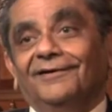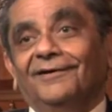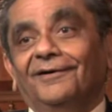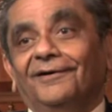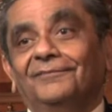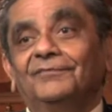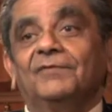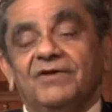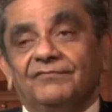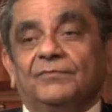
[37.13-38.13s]

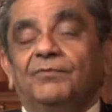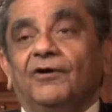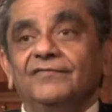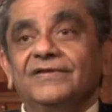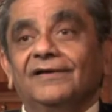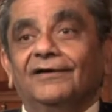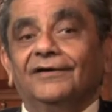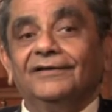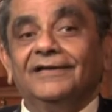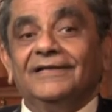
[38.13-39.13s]
above the poverty
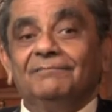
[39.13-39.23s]
line.